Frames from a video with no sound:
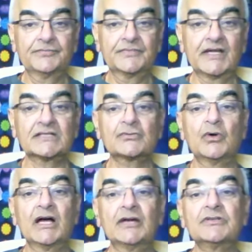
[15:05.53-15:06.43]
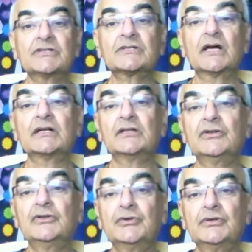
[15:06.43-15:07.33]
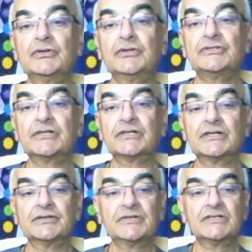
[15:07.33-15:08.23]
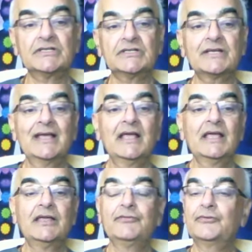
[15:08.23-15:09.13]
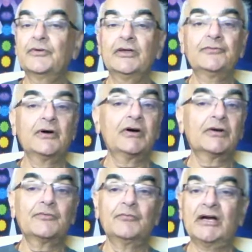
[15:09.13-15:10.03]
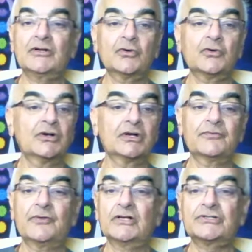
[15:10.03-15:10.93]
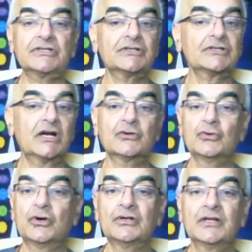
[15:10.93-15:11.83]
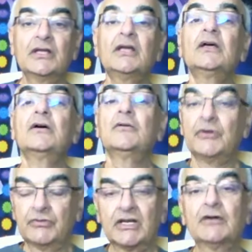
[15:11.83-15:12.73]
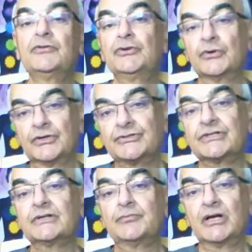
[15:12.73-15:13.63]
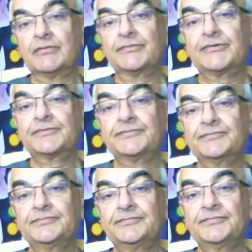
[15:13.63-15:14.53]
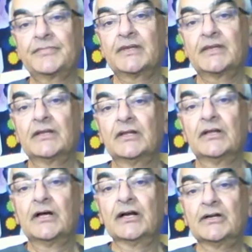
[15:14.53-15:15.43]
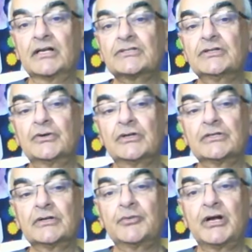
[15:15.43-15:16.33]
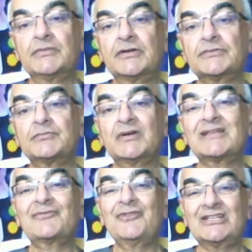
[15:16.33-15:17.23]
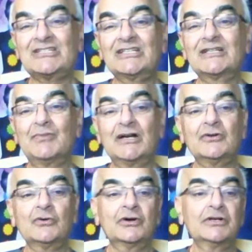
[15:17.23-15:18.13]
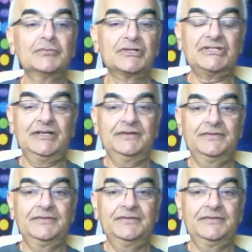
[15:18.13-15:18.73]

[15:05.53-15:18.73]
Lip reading: That's why we start the degenerative disease. If our mitochondrial function is not good, we will have neurological problems. Address the neurological problems by fixing the mitochondrial machine.